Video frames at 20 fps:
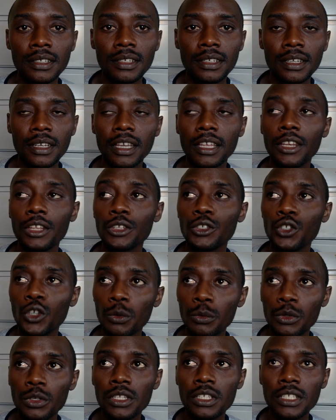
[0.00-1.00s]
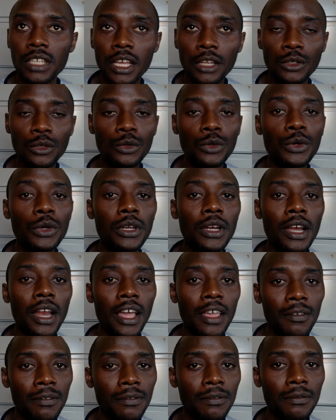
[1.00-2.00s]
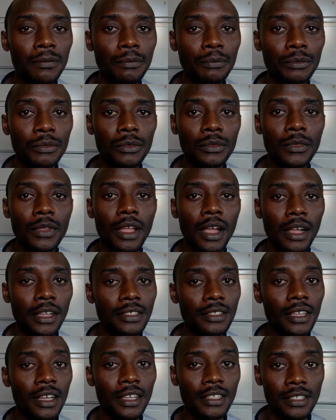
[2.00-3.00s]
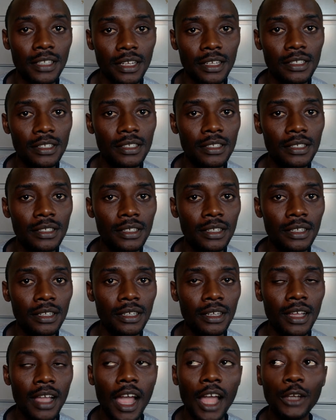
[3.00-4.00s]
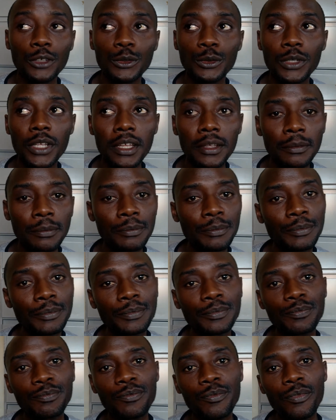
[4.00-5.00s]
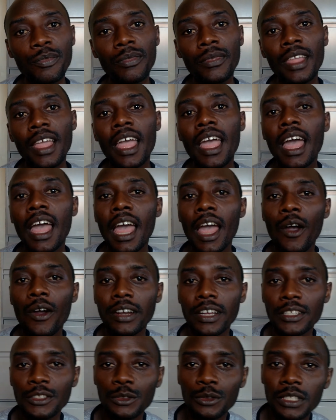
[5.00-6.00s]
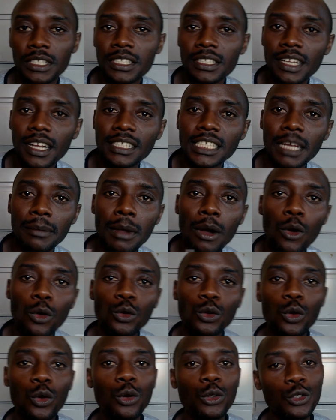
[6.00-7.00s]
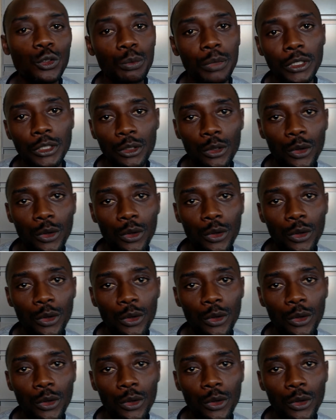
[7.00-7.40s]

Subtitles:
Any job you decide to do in life has hazards. And today, I want us to discuss about occupational